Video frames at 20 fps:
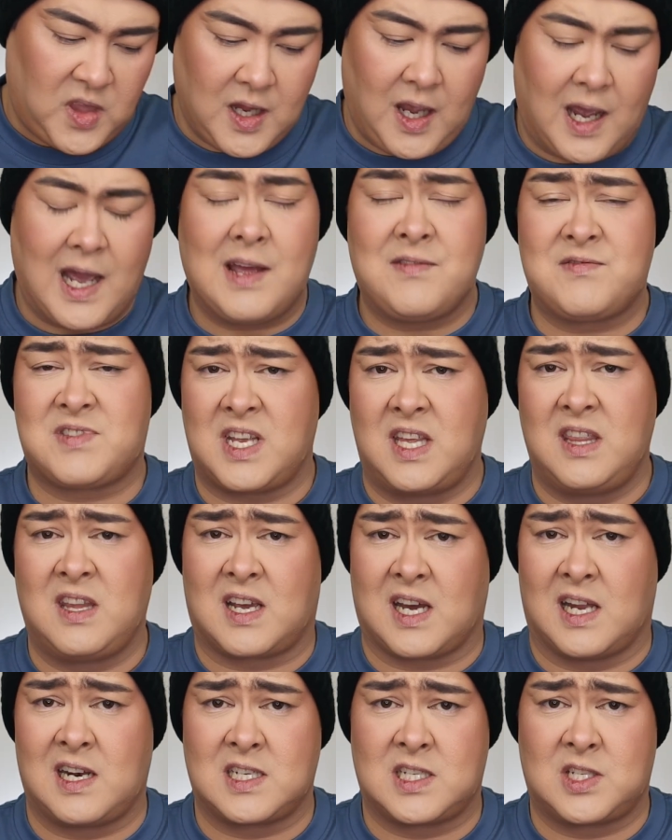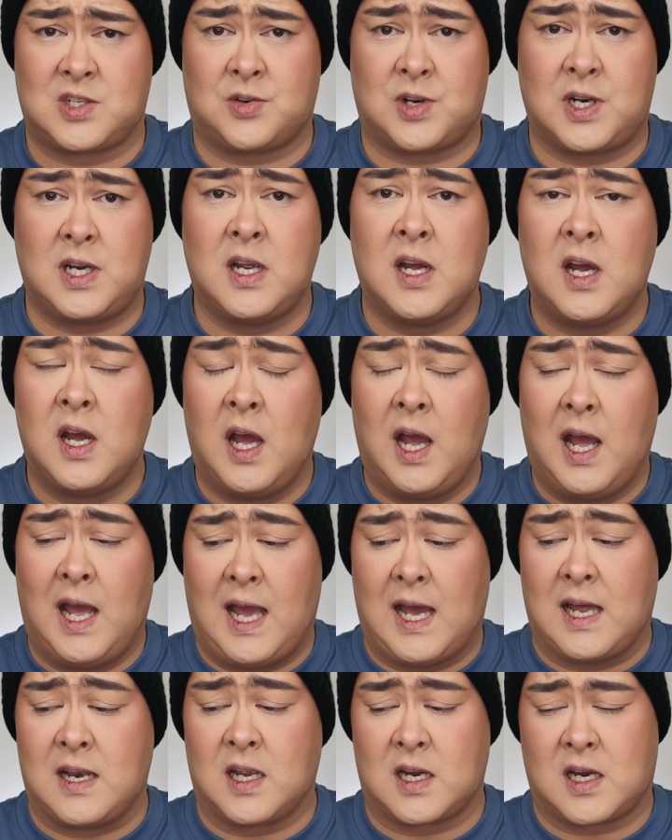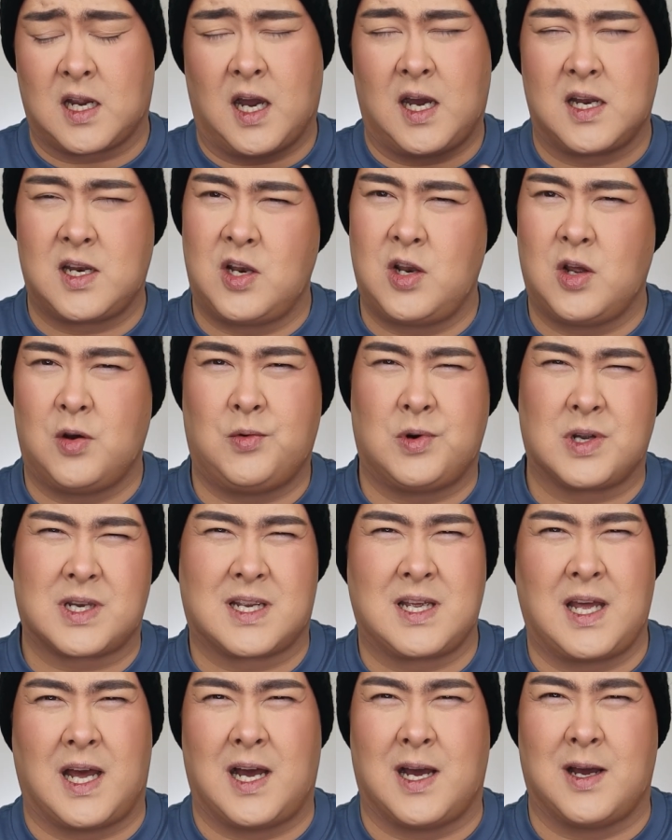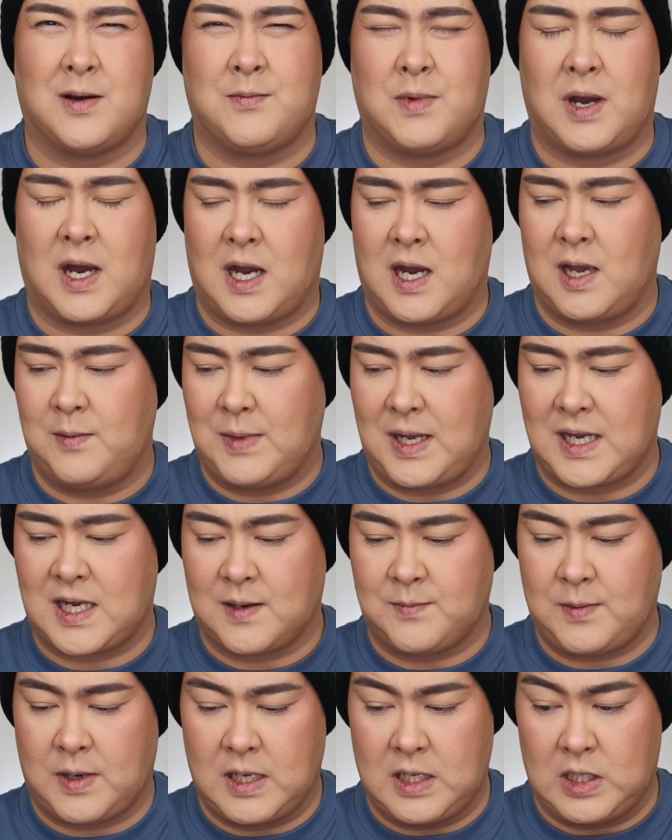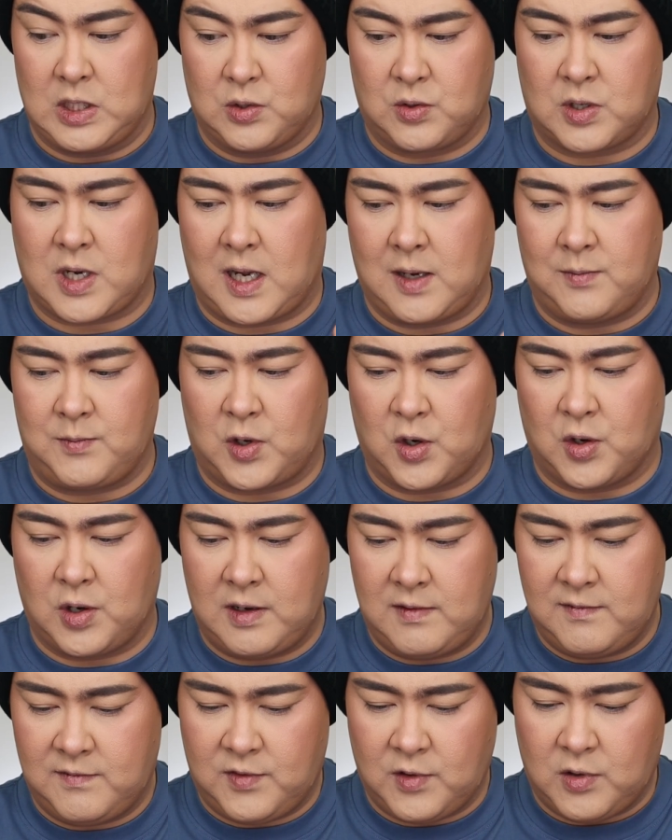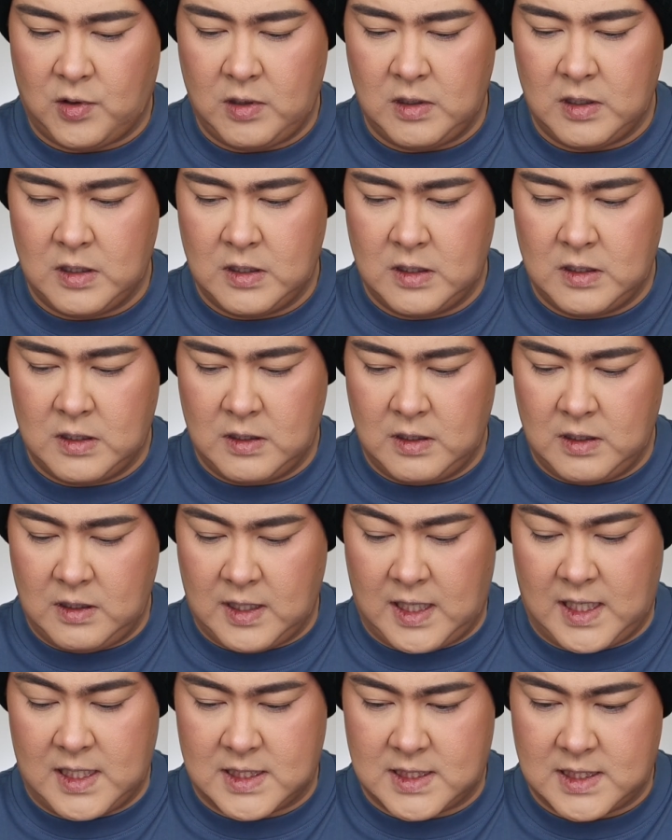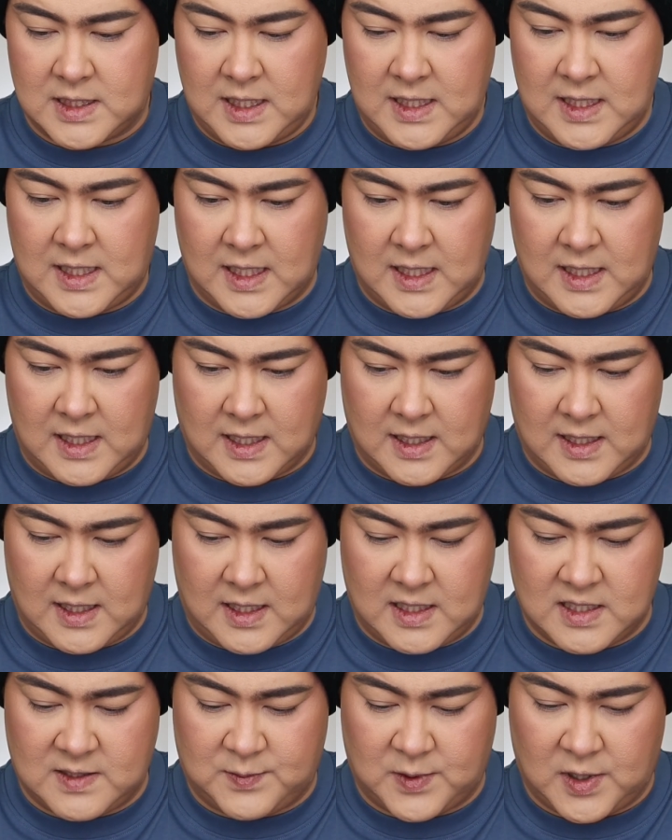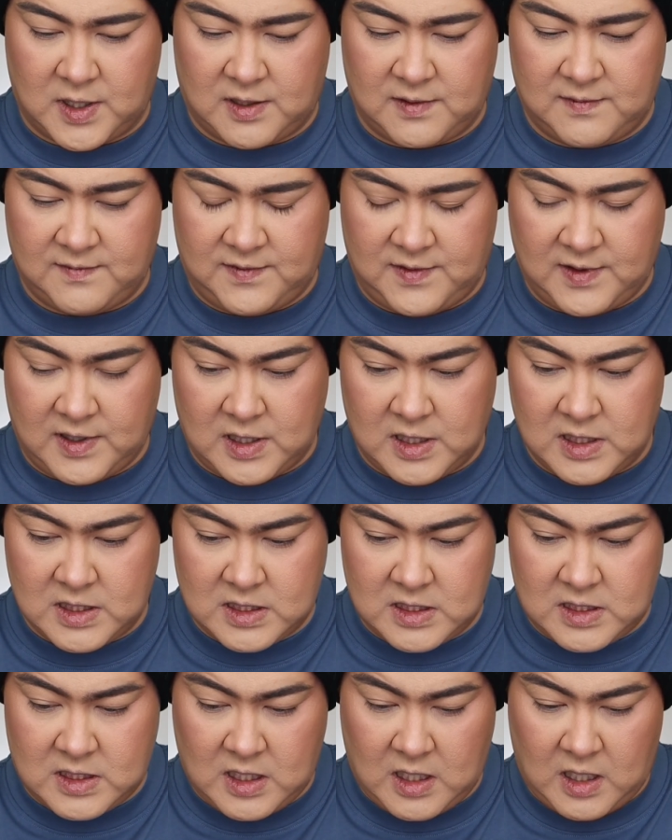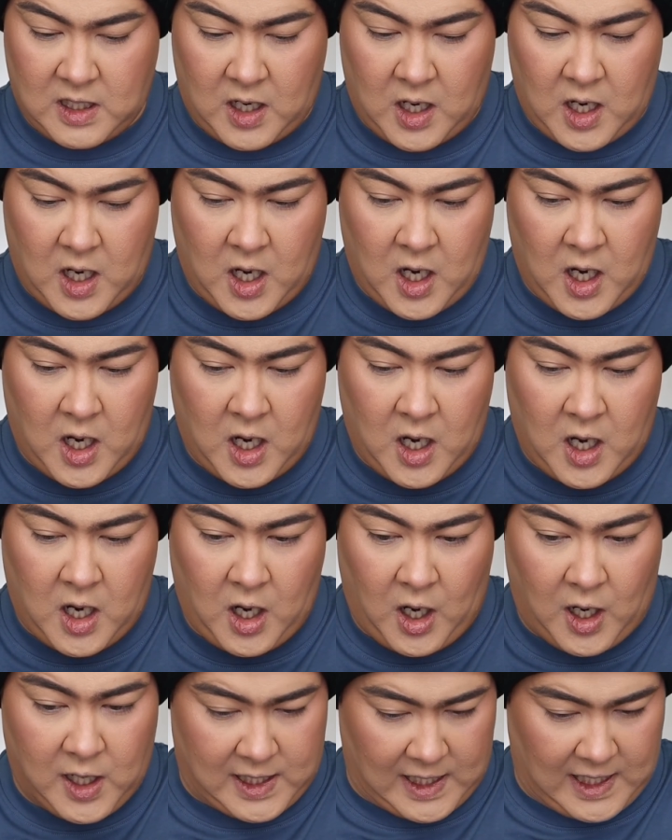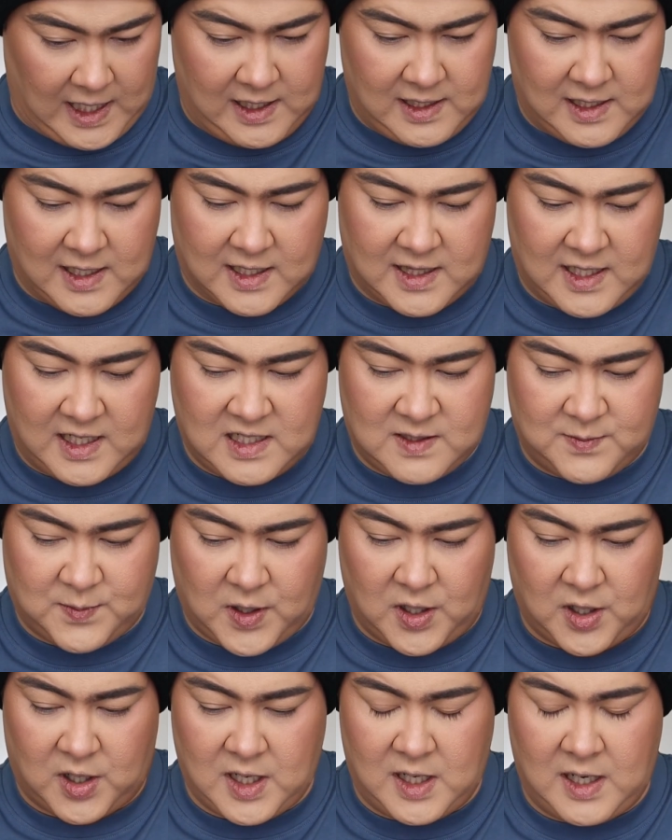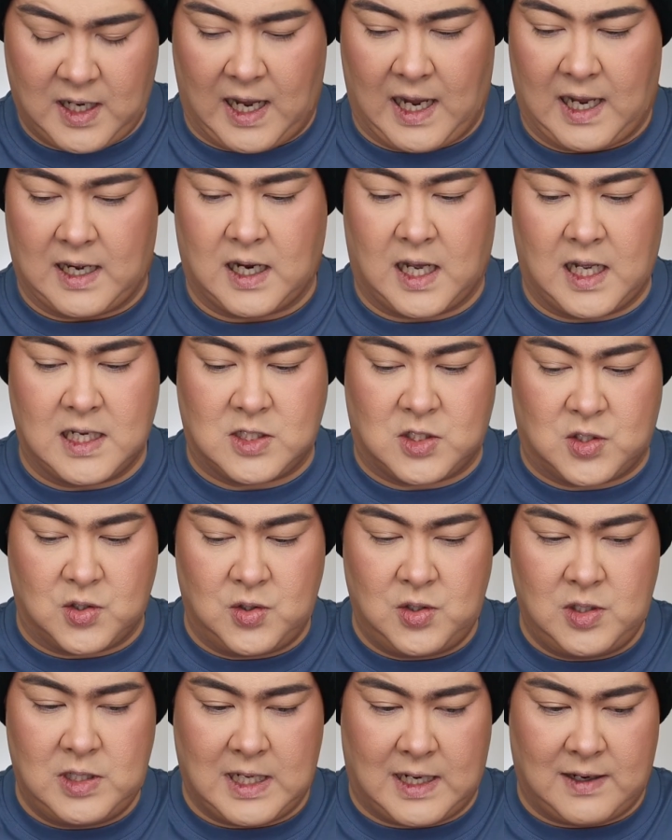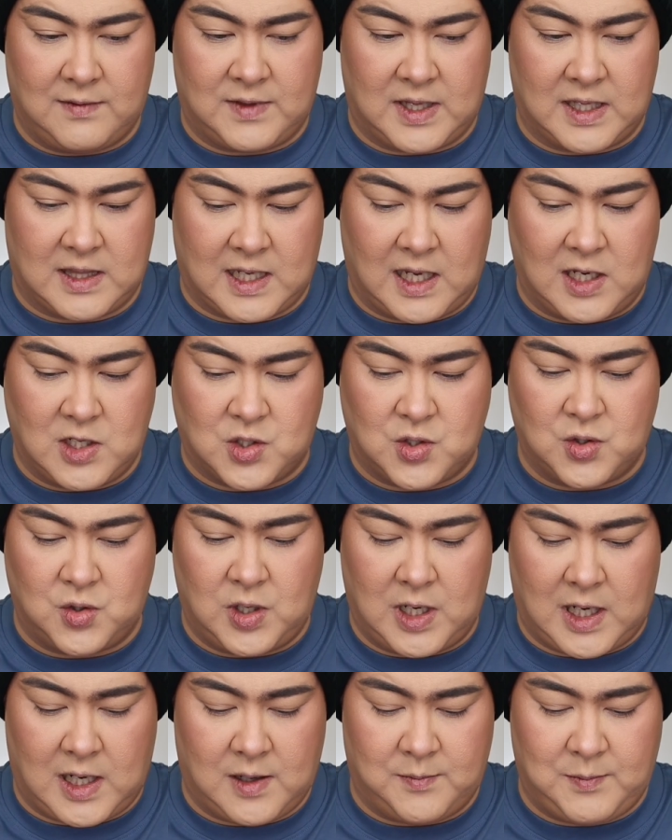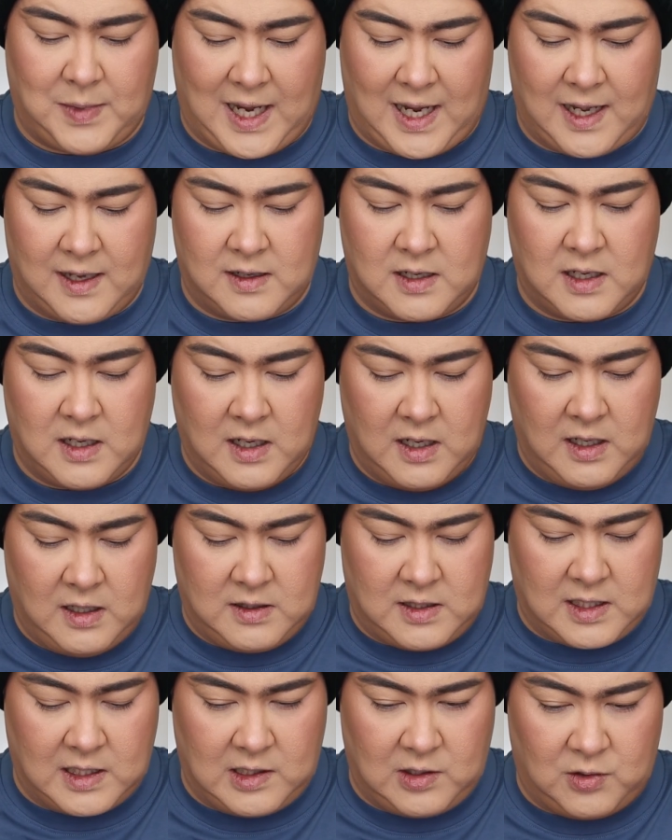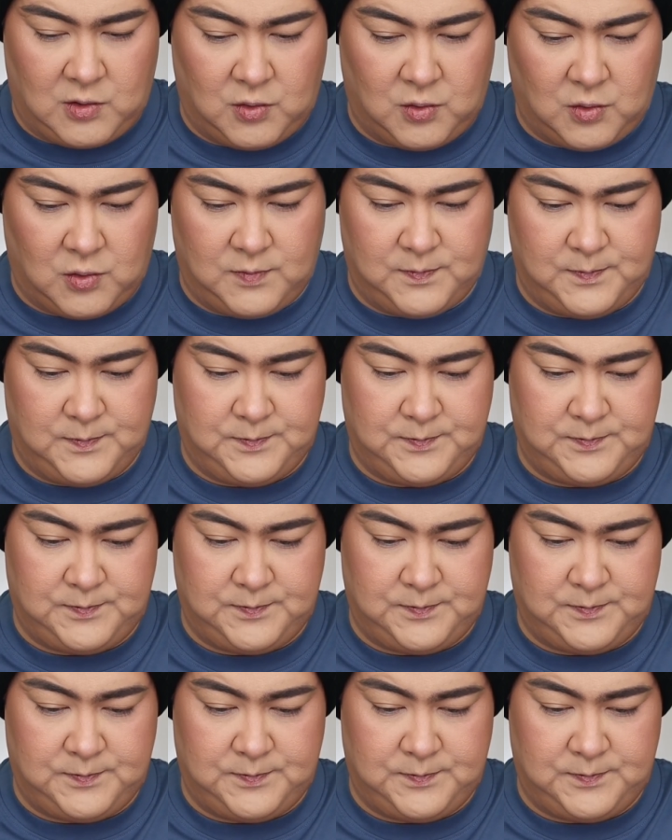I have seen the color story and I kind of know what eye makeup look I'm going for. Let's see that nothing is broken first. Okay, nothing's broken, and I do love that they do add the little